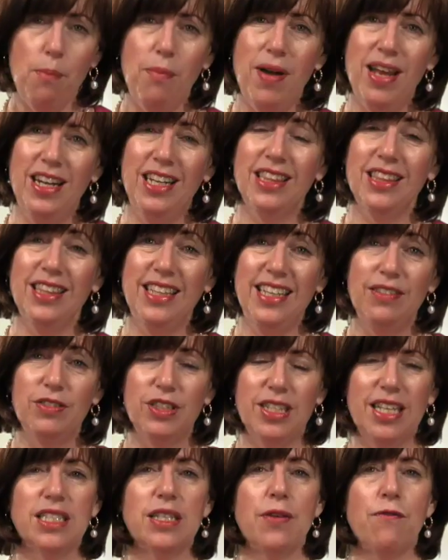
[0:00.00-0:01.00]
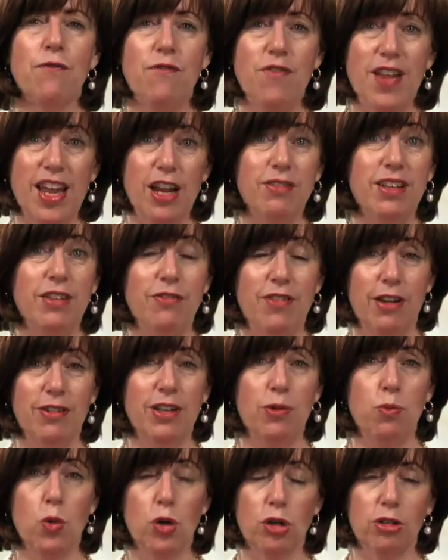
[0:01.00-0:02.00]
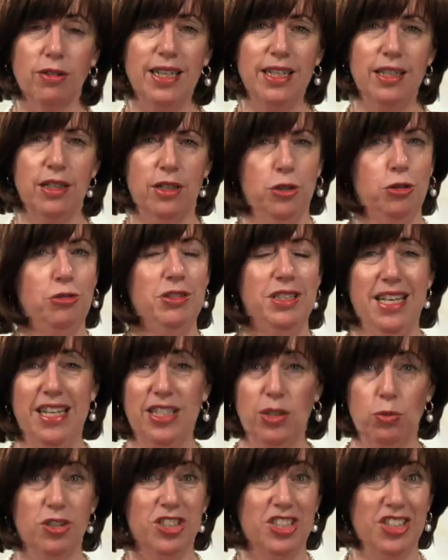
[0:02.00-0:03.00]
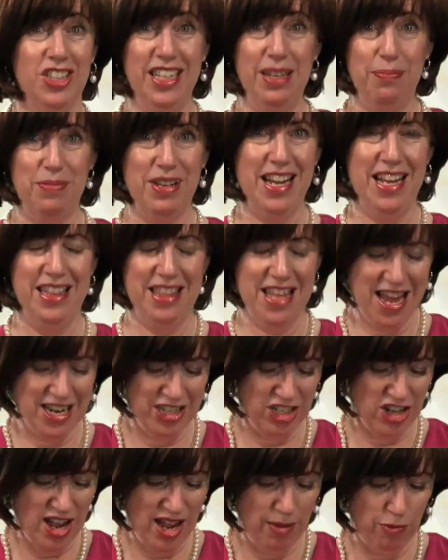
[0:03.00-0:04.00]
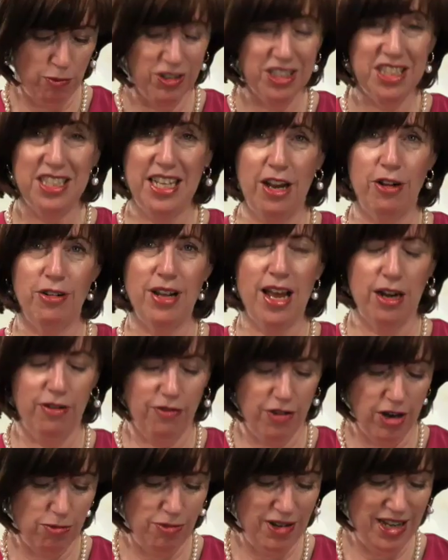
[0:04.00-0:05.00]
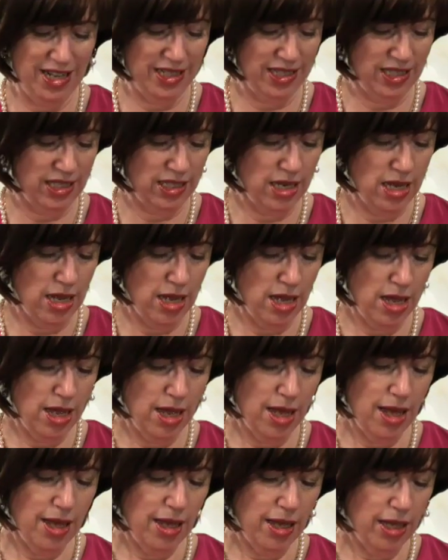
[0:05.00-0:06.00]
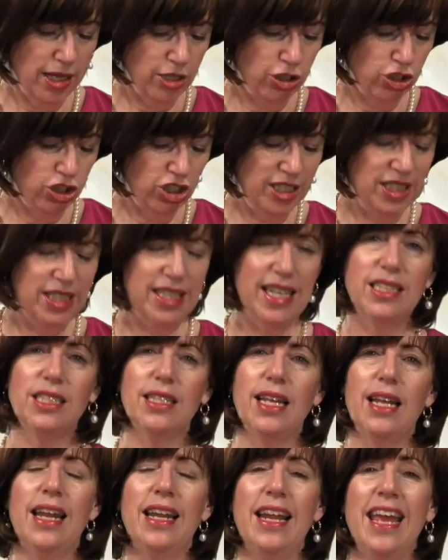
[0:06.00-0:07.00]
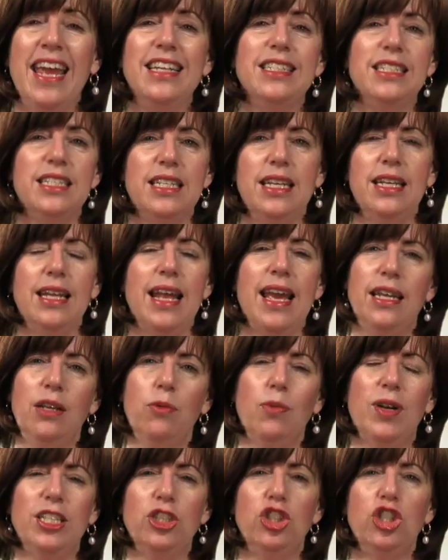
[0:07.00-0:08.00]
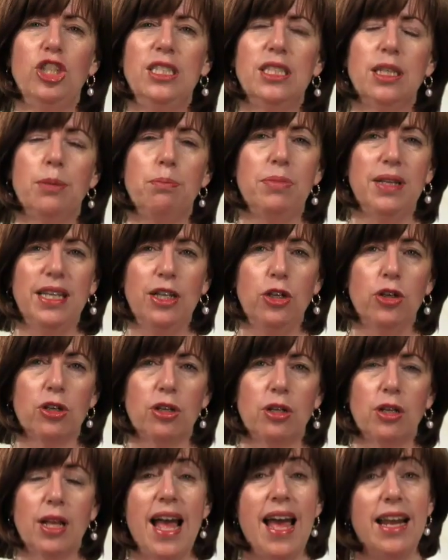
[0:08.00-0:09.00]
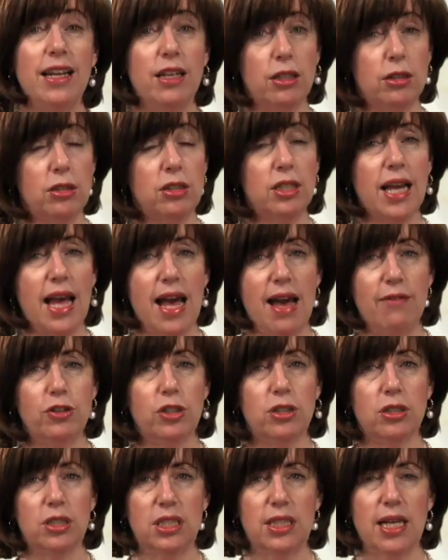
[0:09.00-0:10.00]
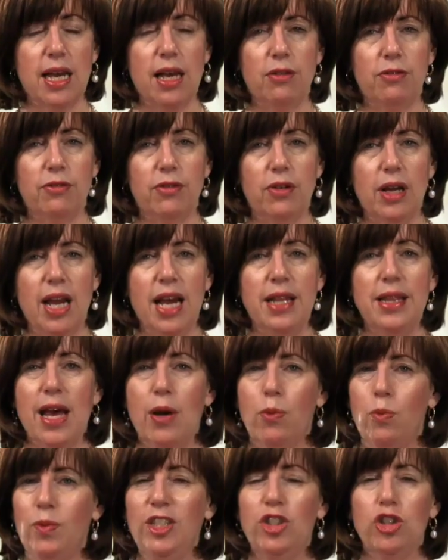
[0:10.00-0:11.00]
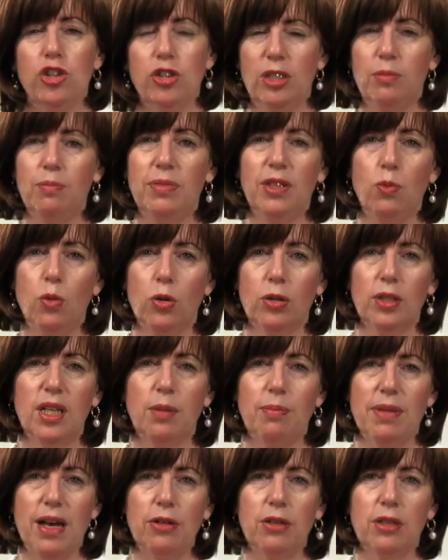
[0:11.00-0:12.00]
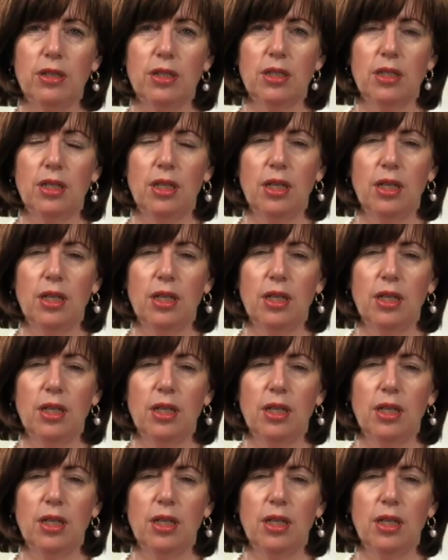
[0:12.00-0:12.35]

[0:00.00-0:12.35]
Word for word: But it leaves us very, very worried. Who says we're sleeping at that time? We're scared out of our wits. She says that at 18, anyway, she's a big girl and can look after herself, and that we shouldn't be worrying about her.